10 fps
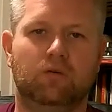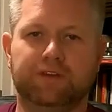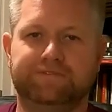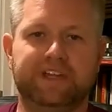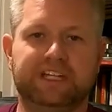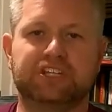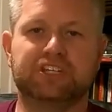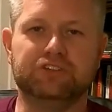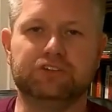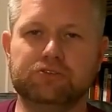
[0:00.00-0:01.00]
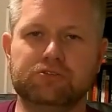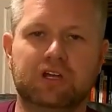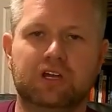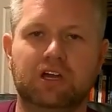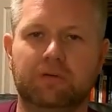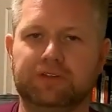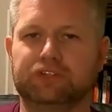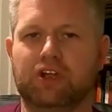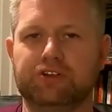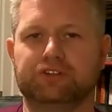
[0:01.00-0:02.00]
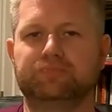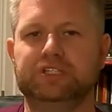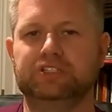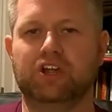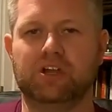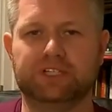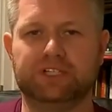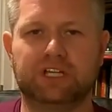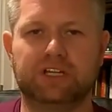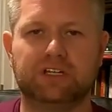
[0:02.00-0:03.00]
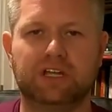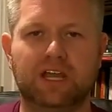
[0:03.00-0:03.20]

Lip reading: what fans can do about the Cardinals being garbage.